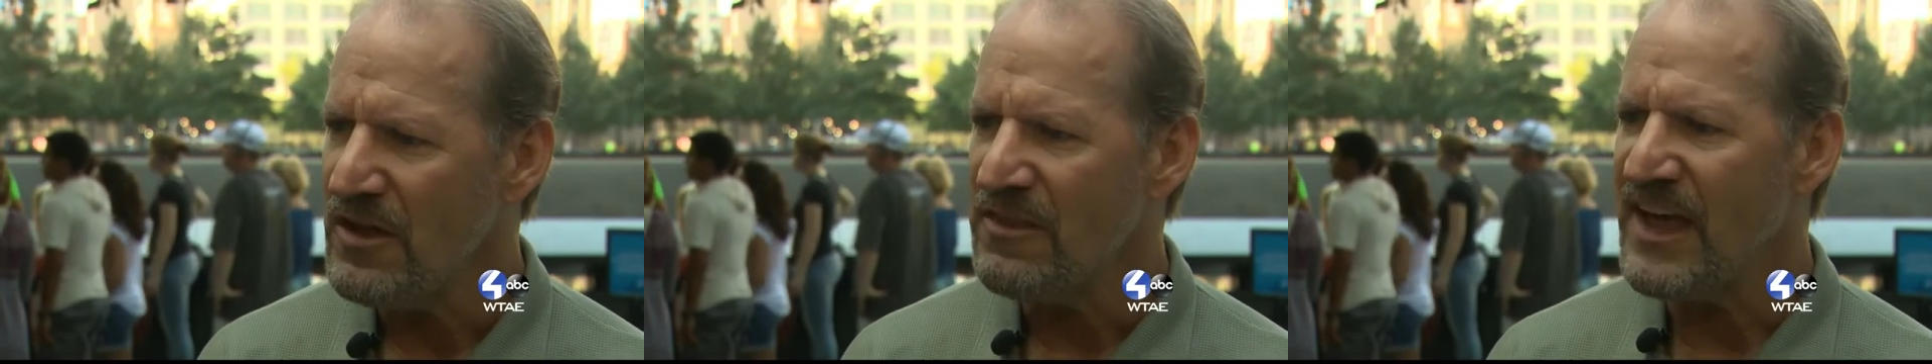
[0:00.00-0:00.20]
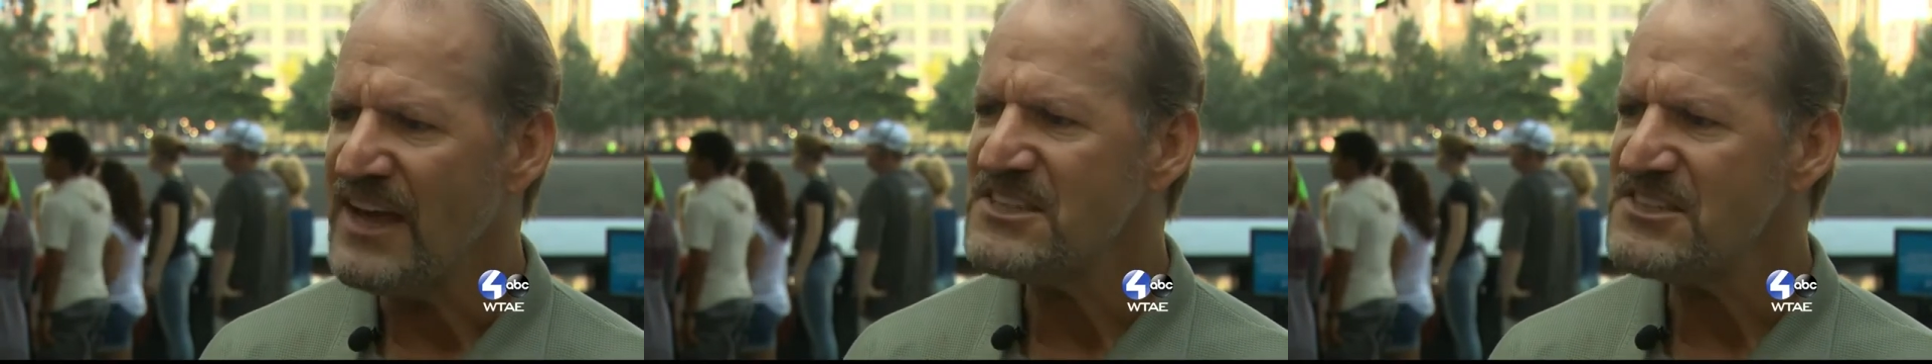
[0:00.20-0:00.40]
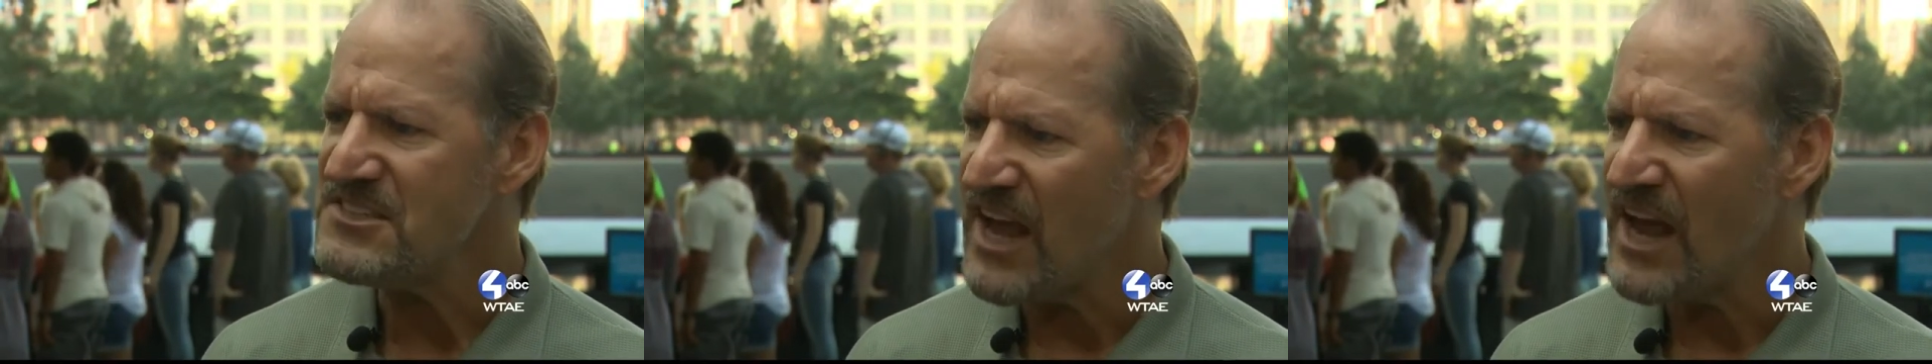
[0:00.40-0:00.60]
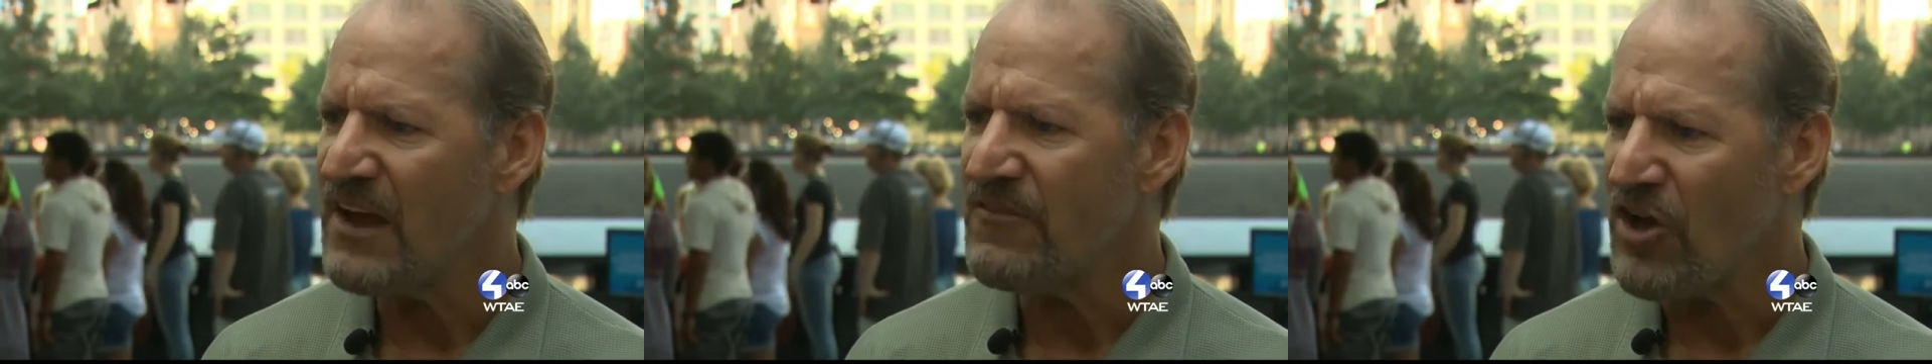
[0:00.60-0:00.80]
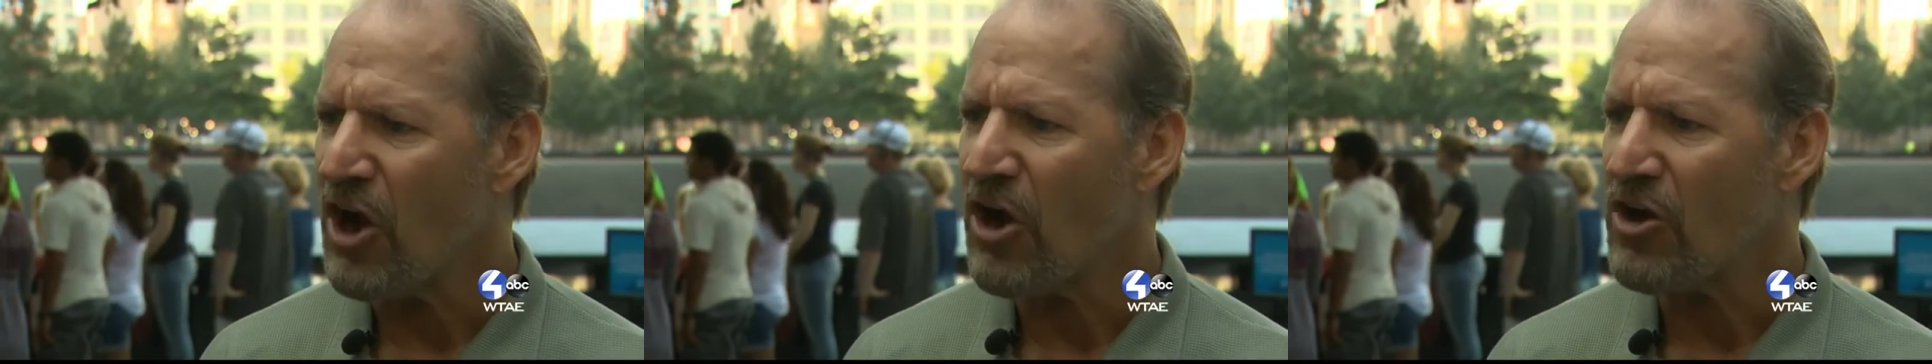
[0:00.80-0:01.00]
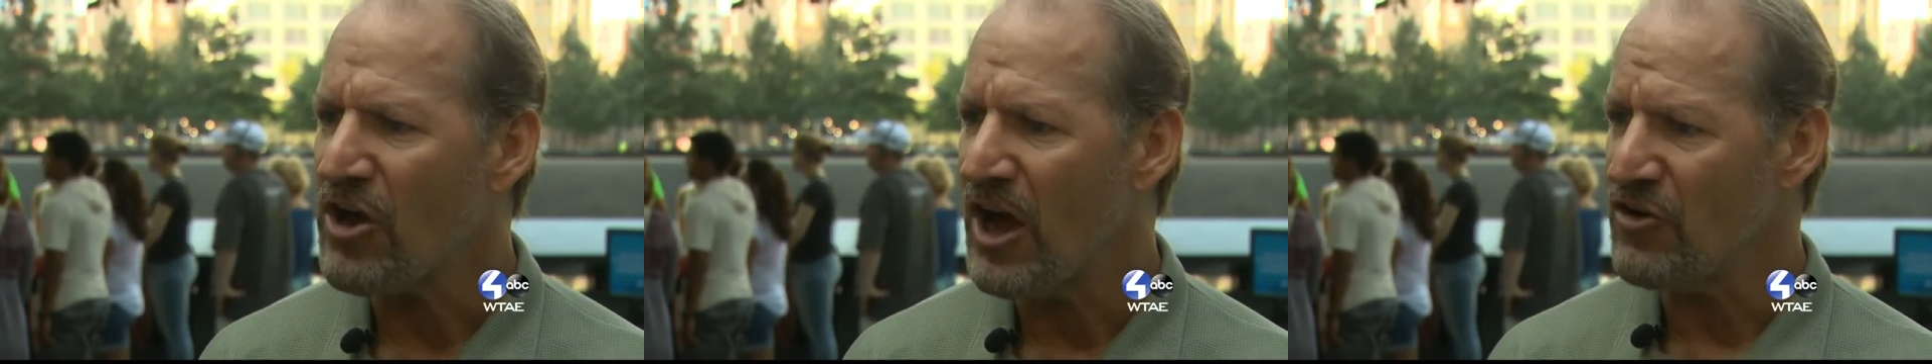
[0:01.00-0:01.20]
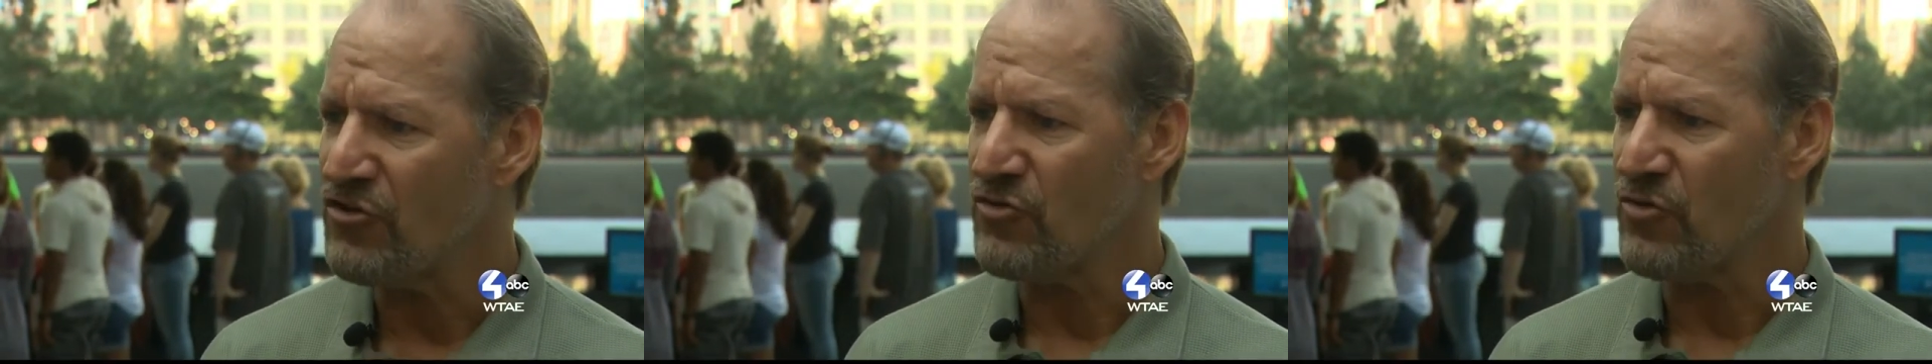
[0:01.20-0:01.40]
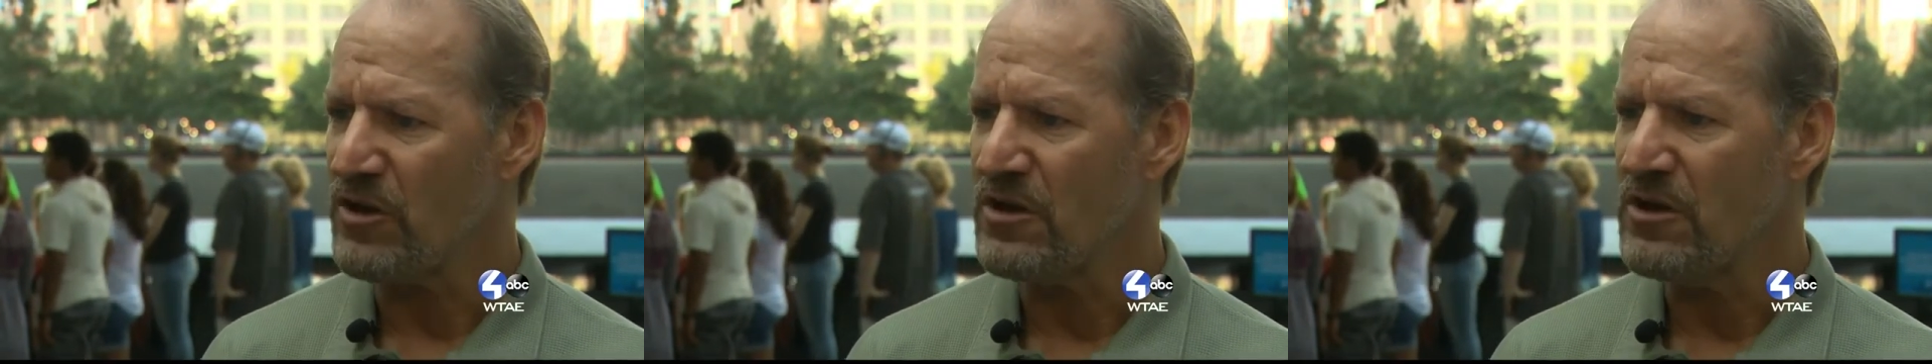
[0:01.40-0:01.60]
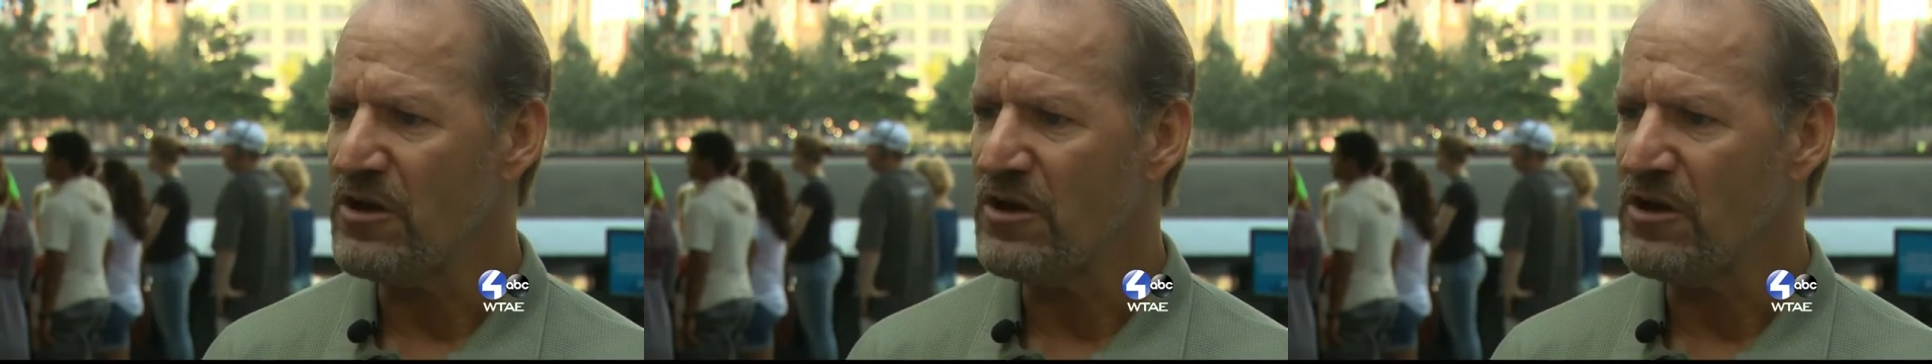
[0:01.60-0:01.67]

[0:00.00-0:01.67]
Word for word: They saved our country.